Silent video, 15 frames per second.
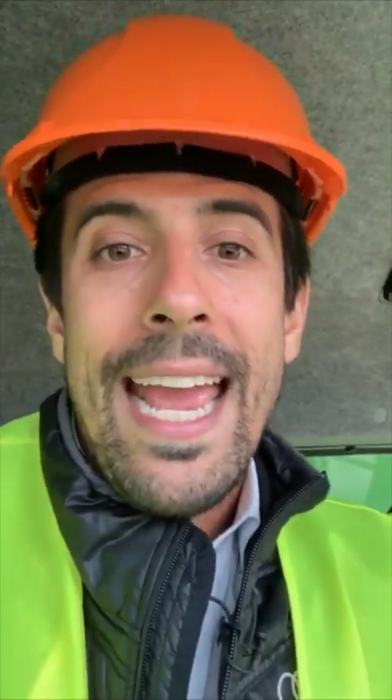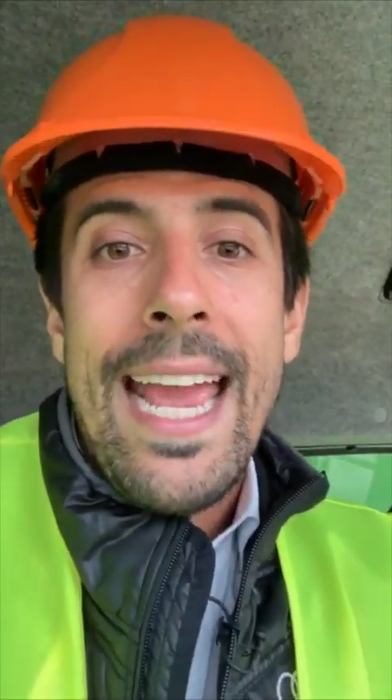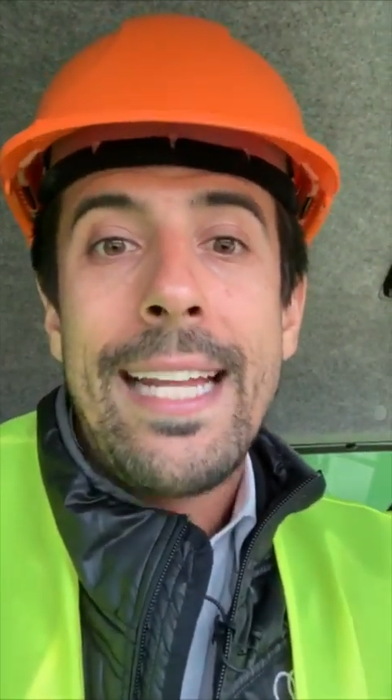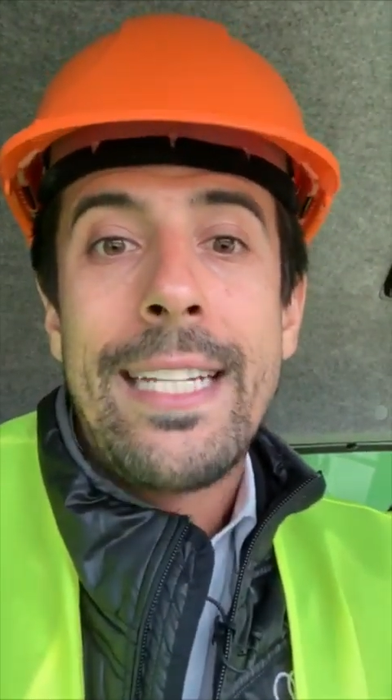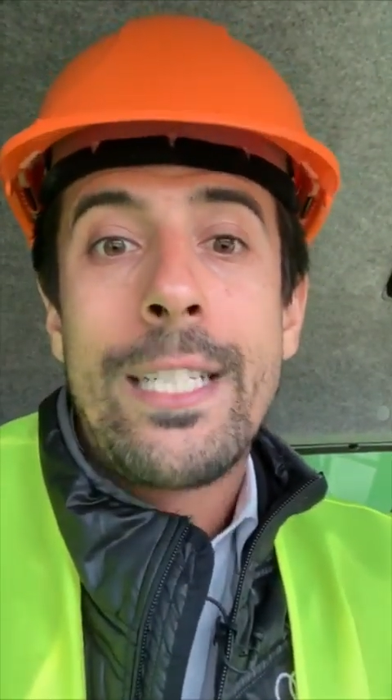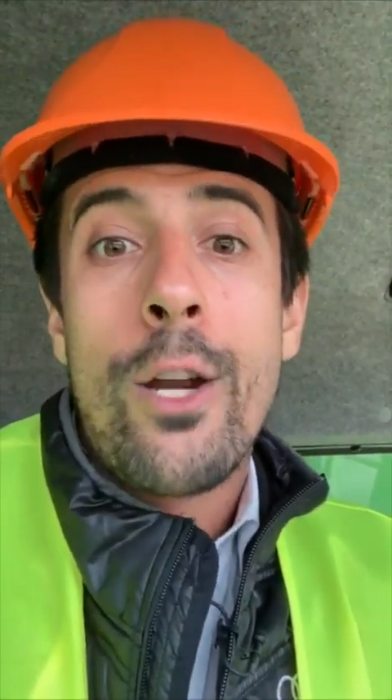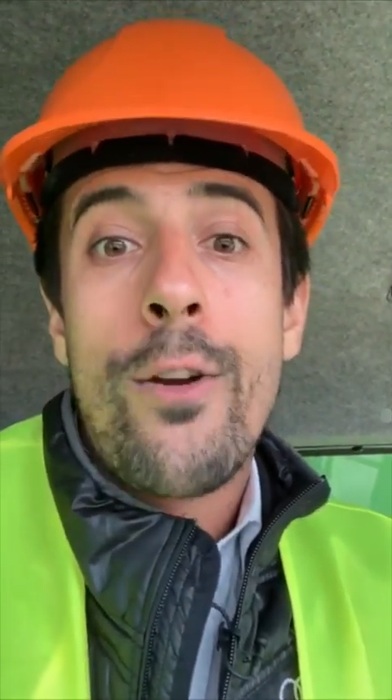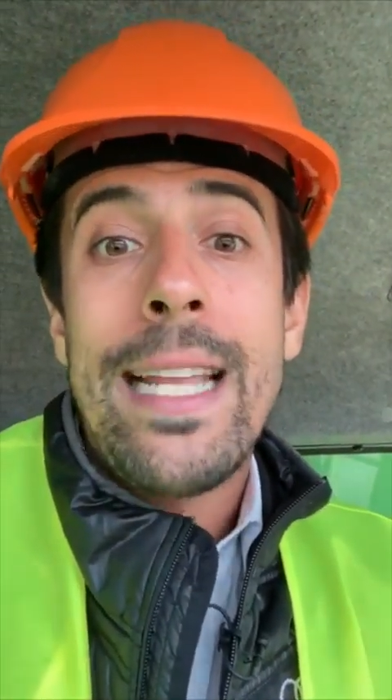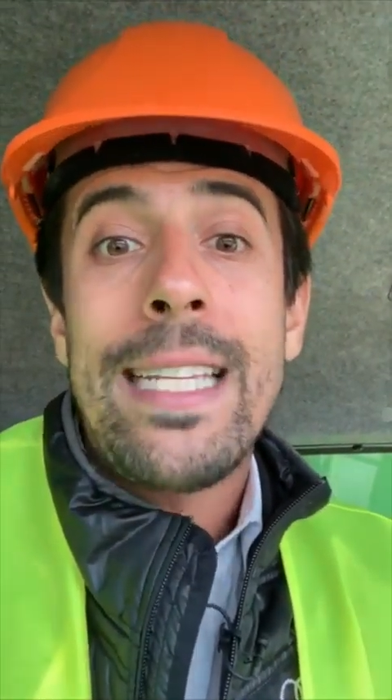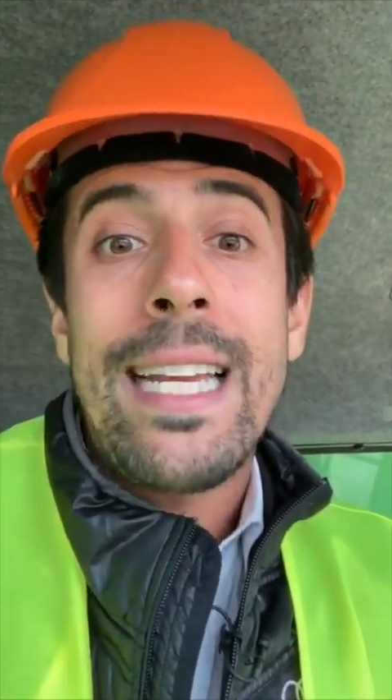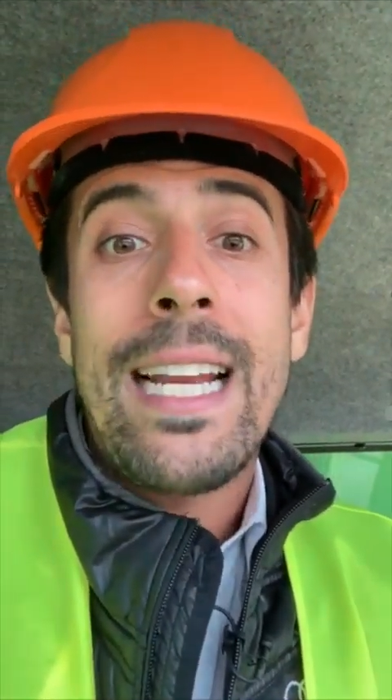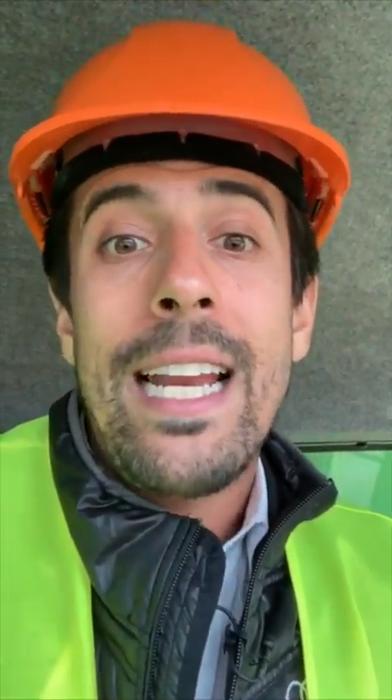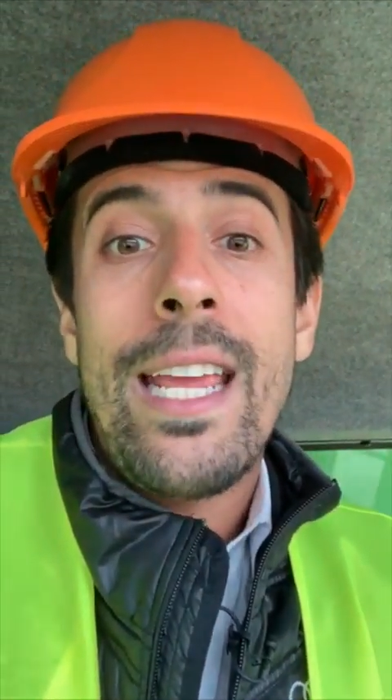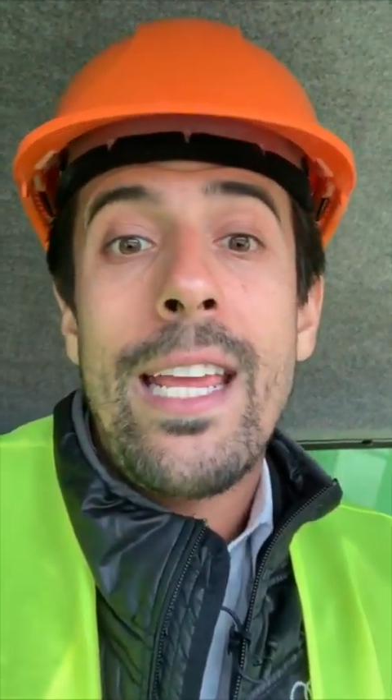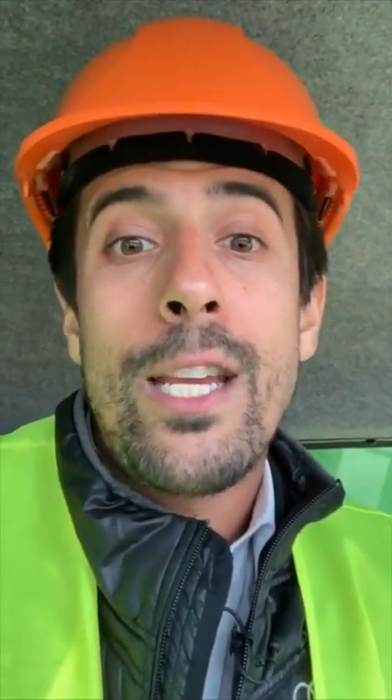and
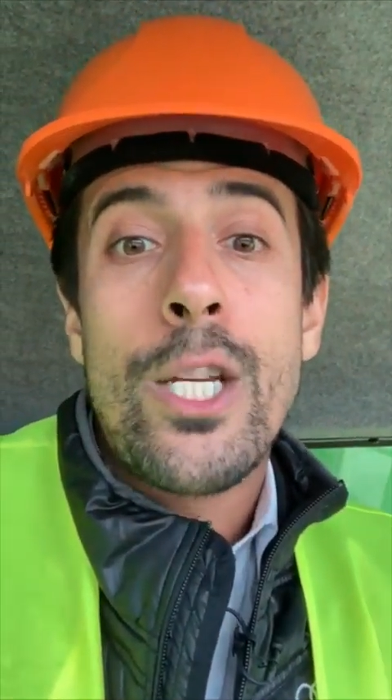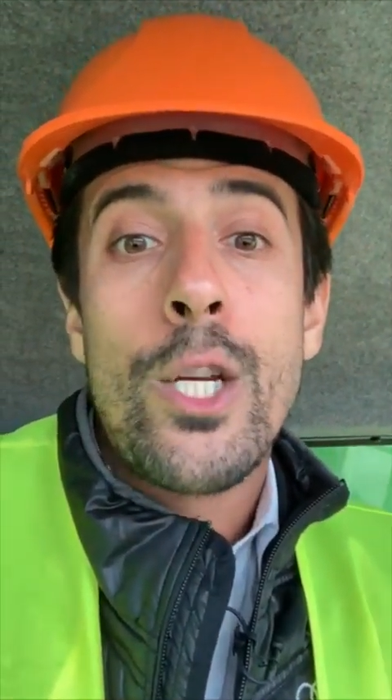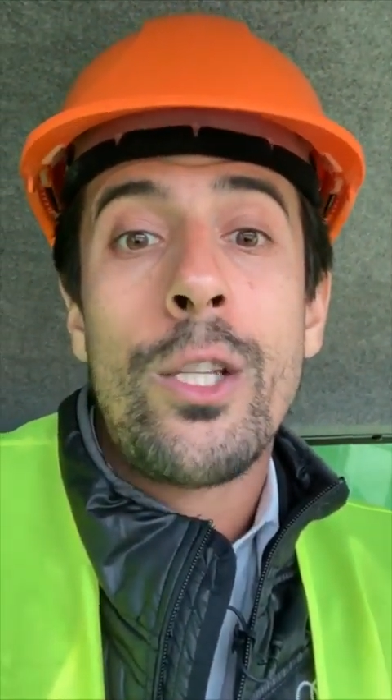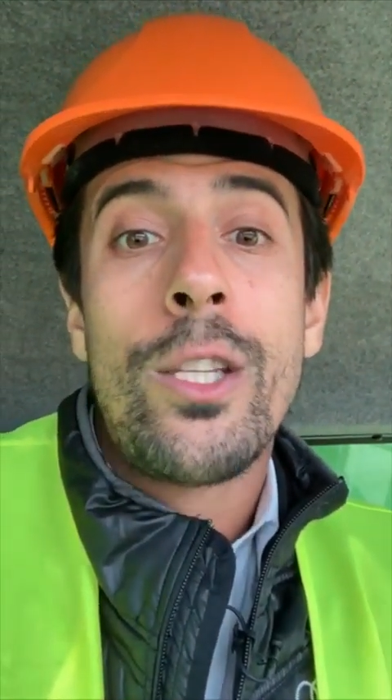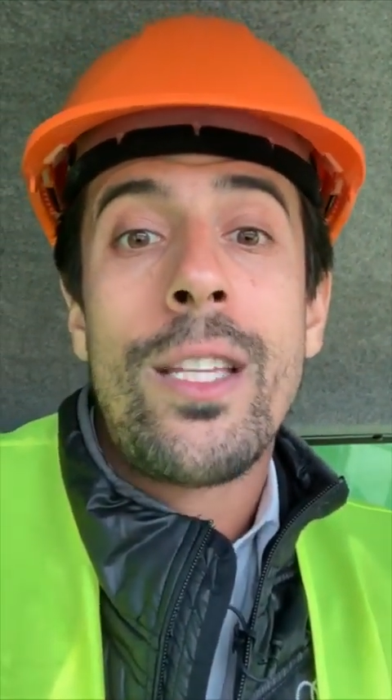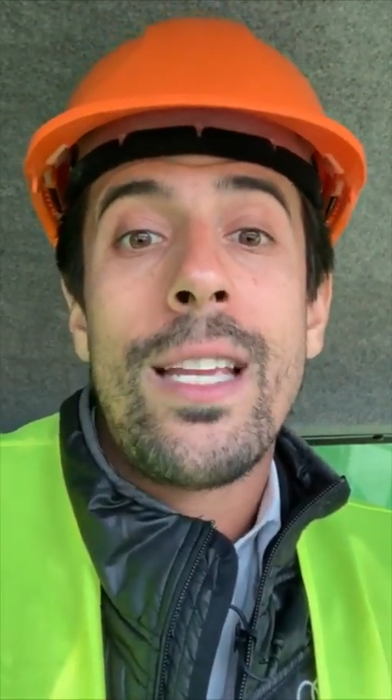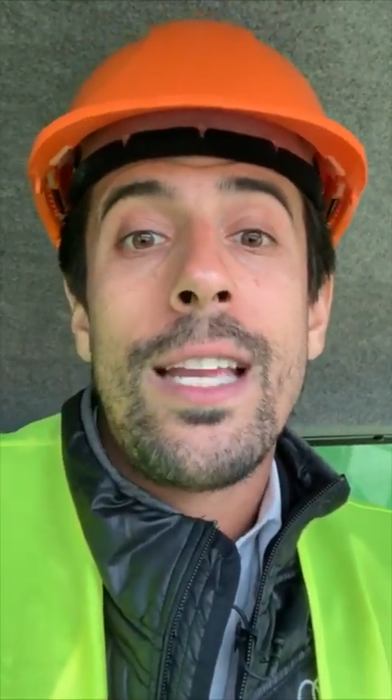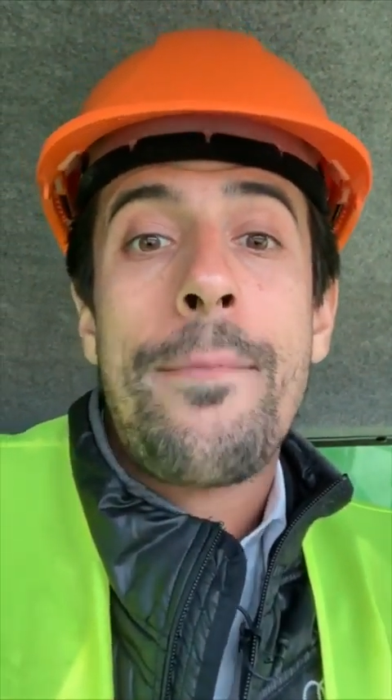theoretically it should